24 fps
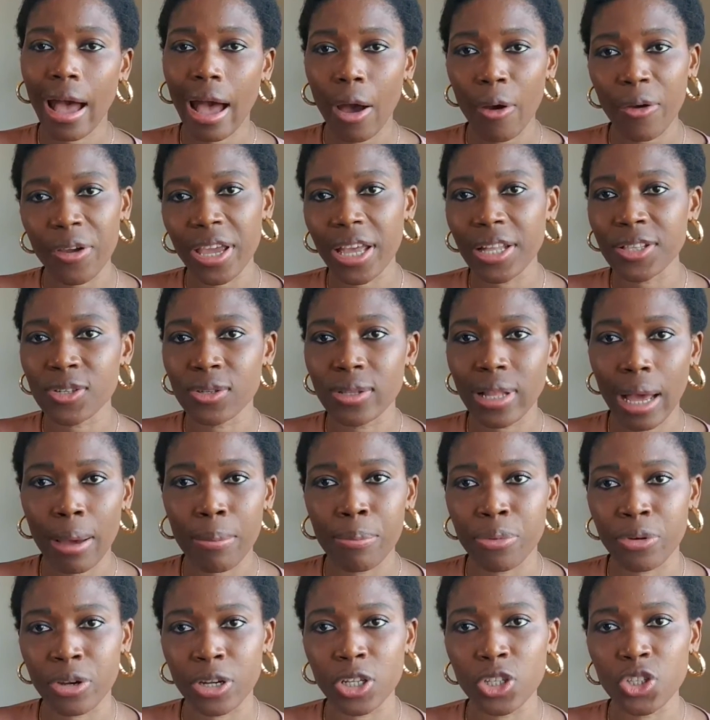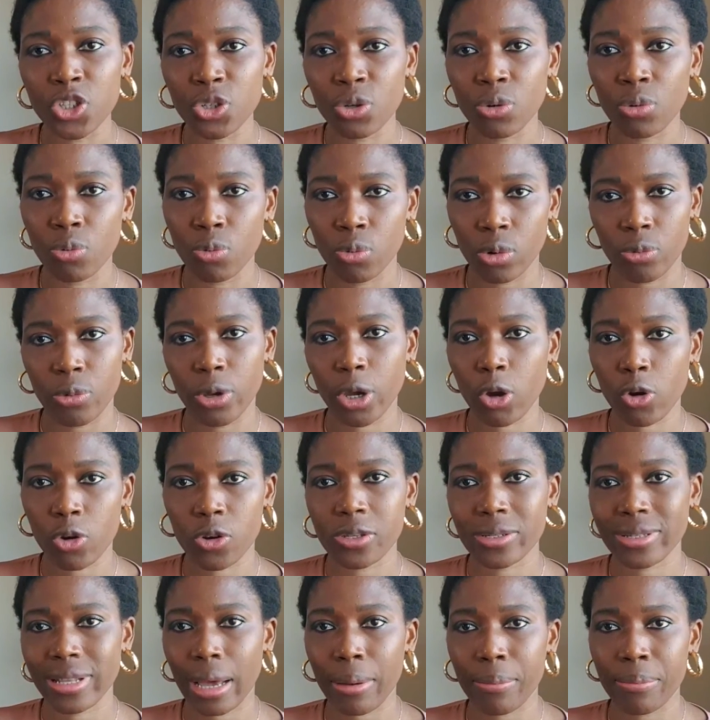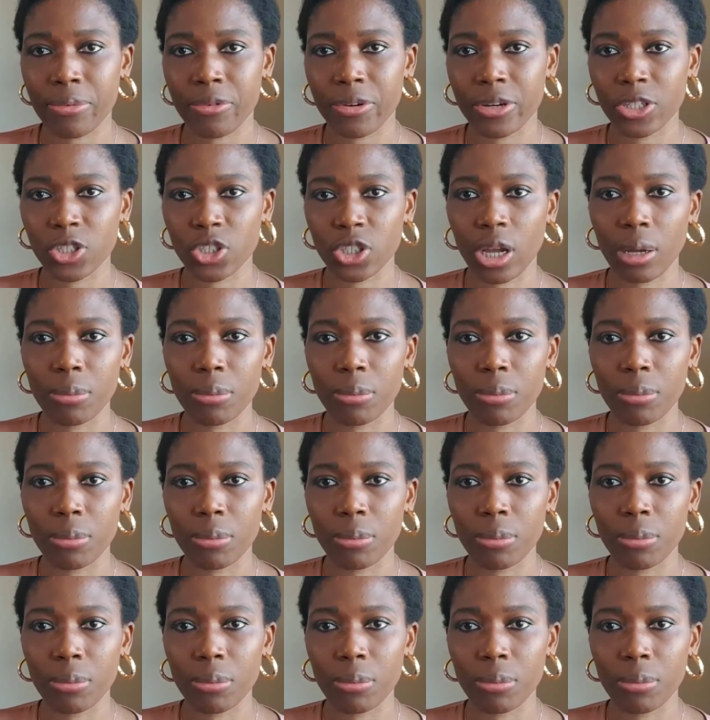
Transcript: I'll get to that bridge when we cross that bridge.